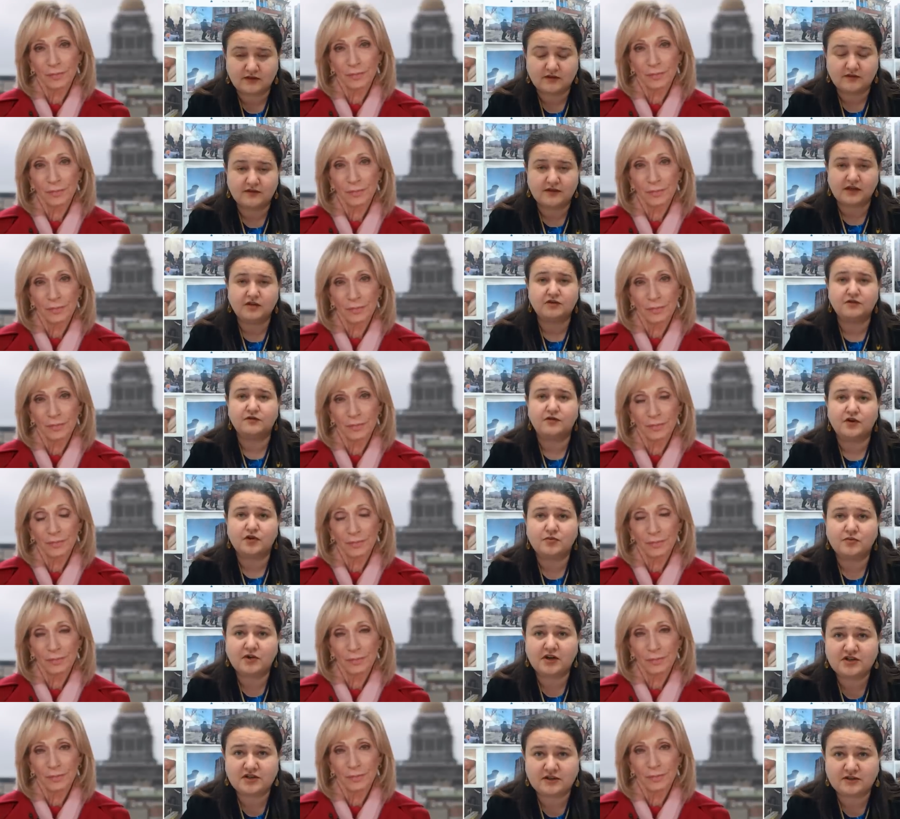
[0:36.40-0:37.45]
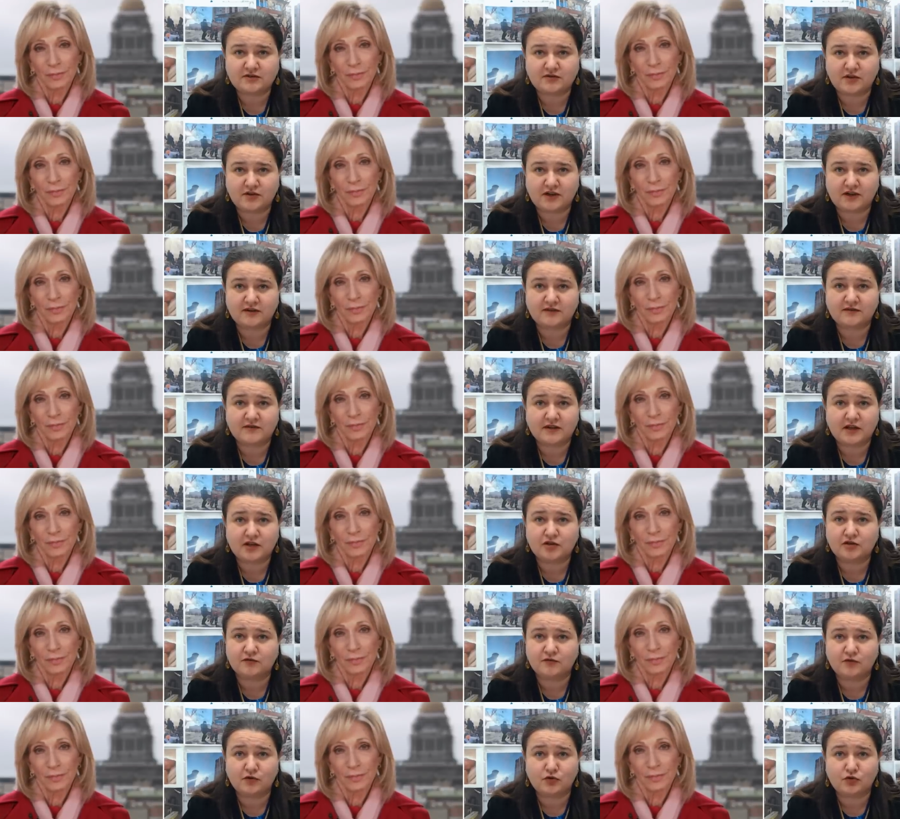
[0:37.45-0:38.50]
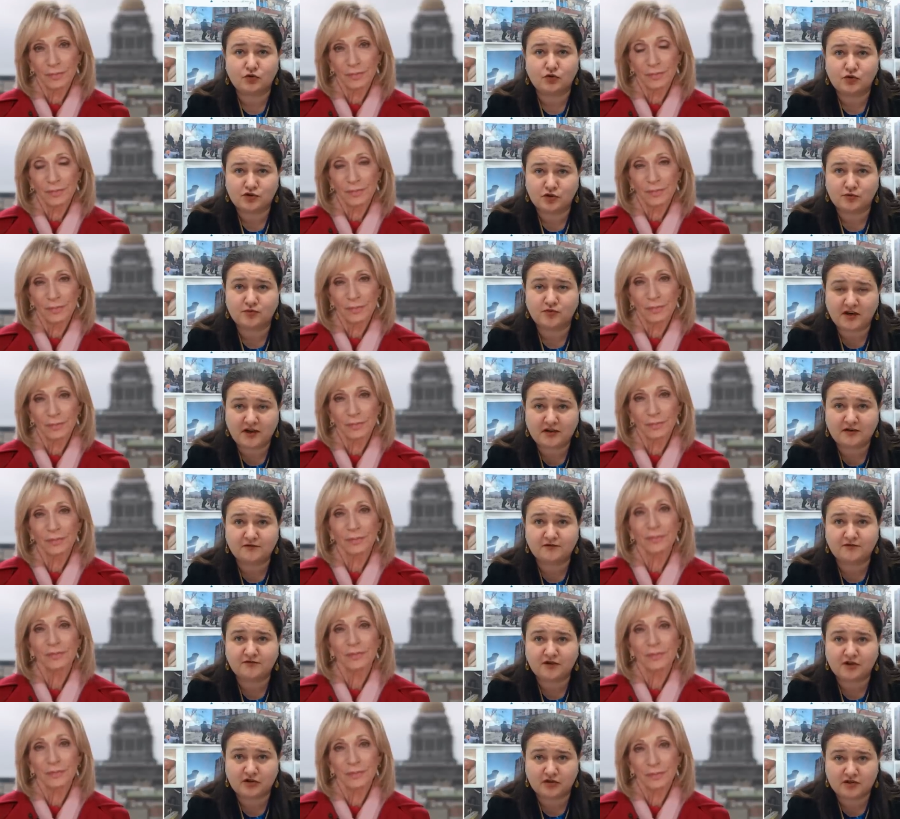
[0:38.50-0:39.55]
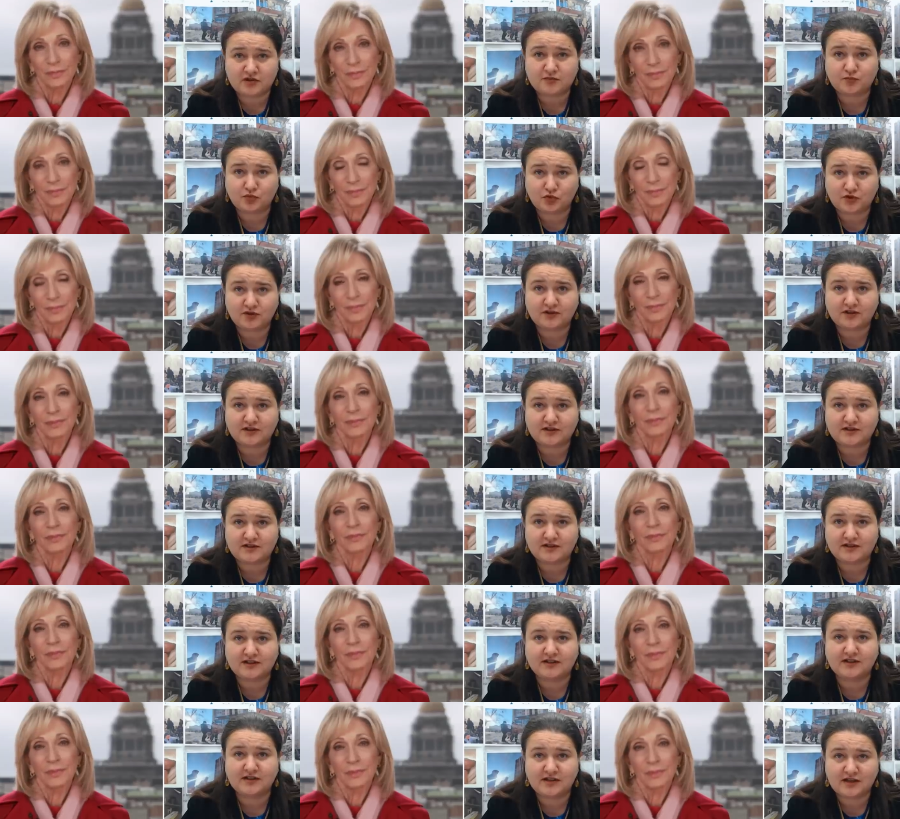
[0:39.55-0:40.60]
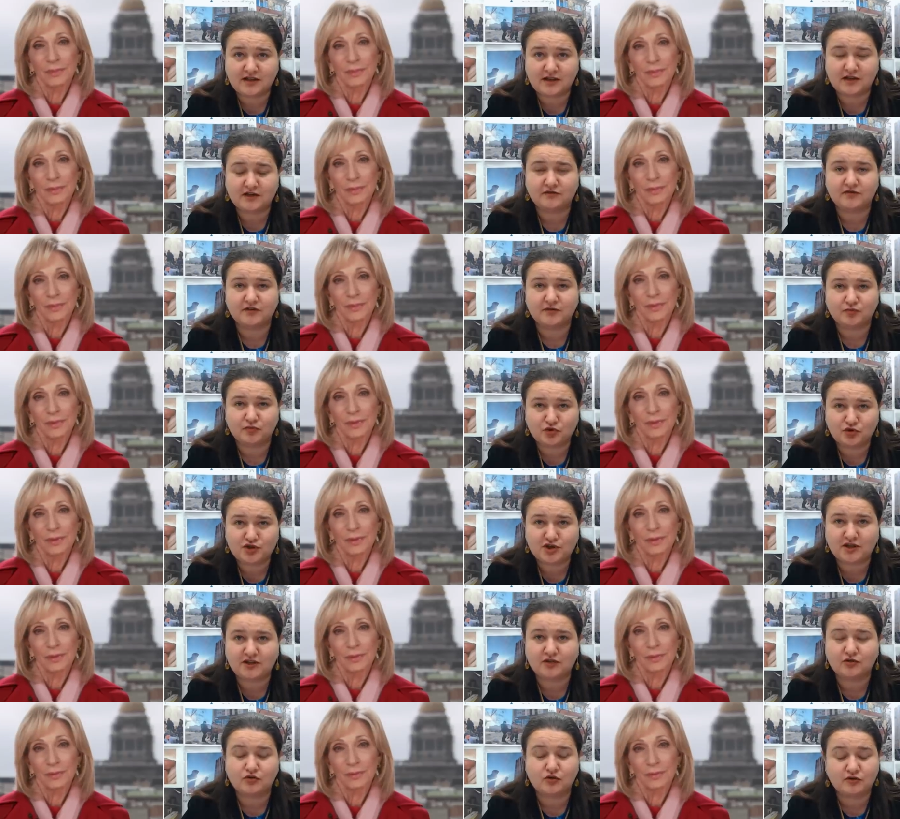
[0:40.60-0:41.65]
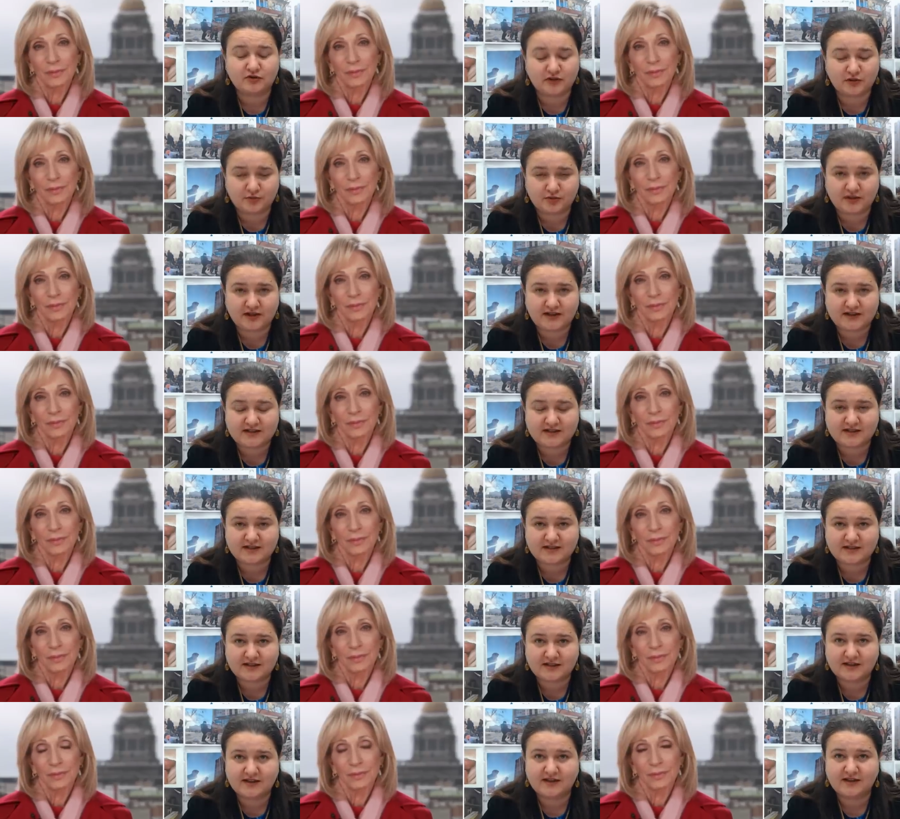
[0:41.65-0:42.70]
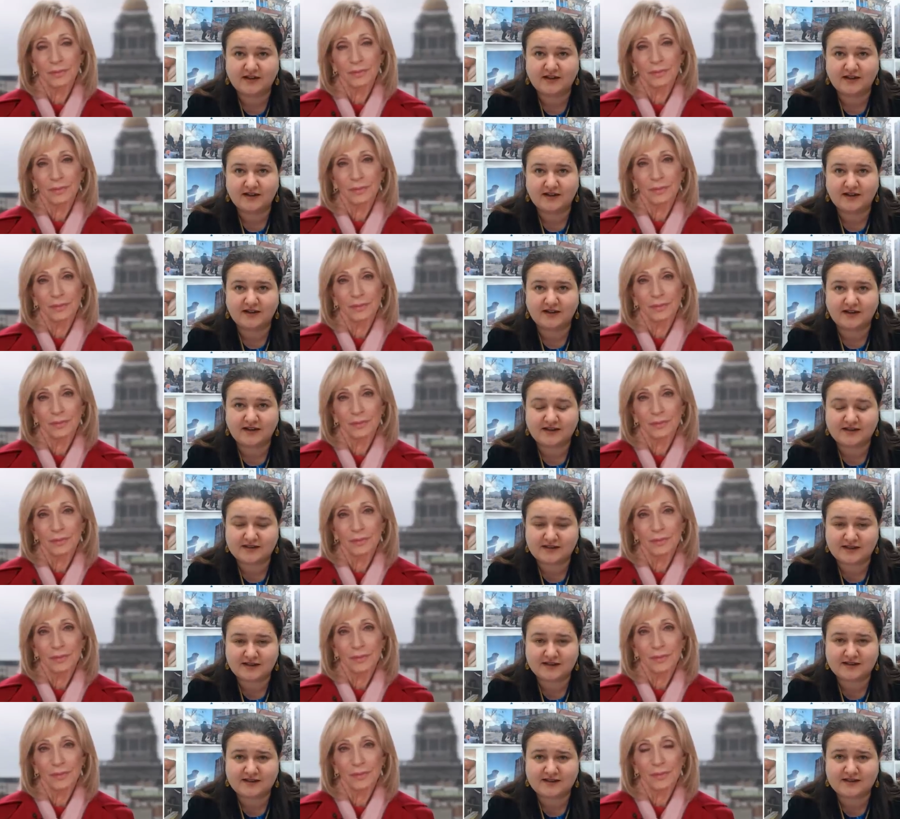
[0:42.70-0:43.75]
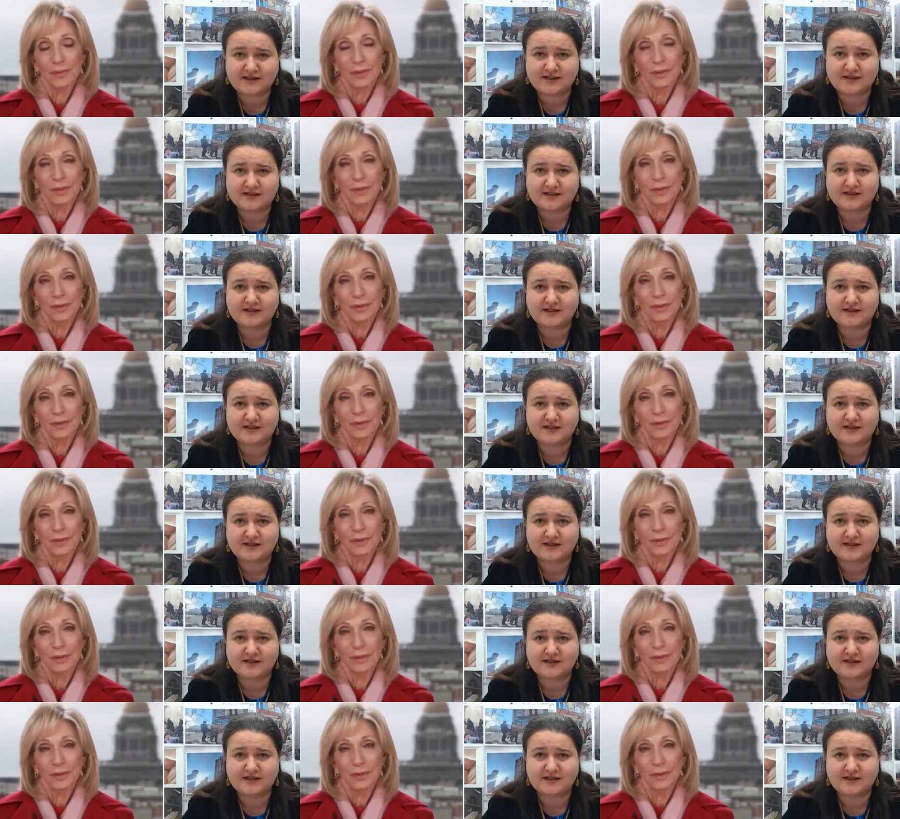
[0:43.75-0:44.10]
Speaker 1: Thank you very much, Andrea, and thank you for all your brave correspondents in Kyiv and Bucha and all the places. Uh, it's, it's, it's,